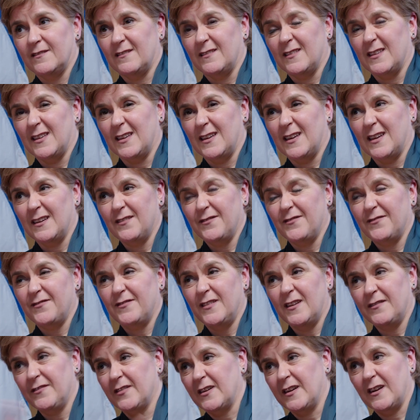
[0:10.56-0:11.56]
I've
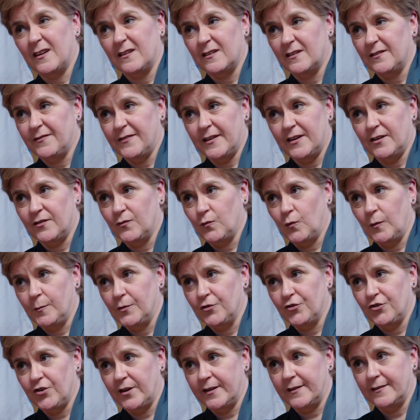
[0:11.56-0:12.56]
never heard defend
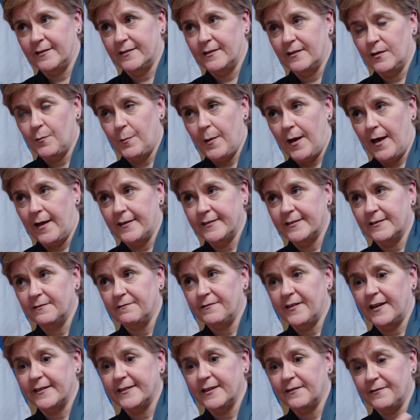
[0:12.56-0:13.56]
women's rights in the past. In
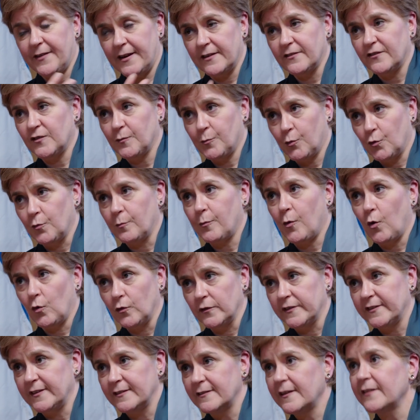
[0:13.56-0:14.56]
fact, I've heard support
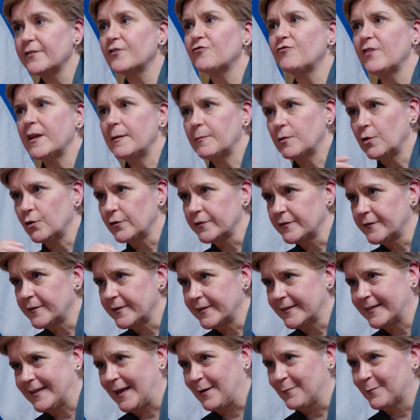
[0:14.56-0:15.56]
policies like the rape clause, for
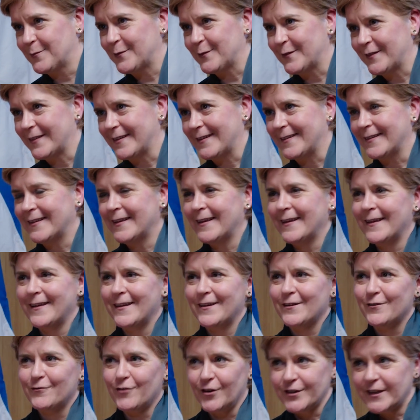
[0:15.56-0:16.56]
example, that
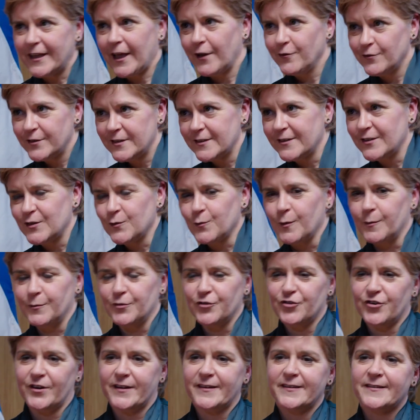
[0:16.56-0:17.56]
run counter to
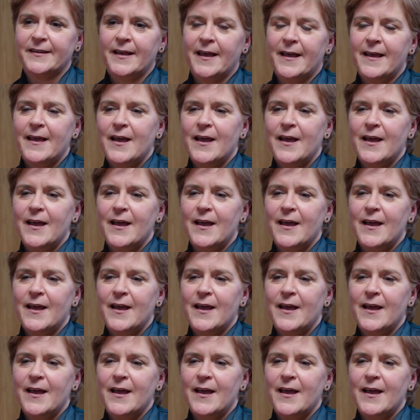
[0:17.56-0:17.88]
women's rights.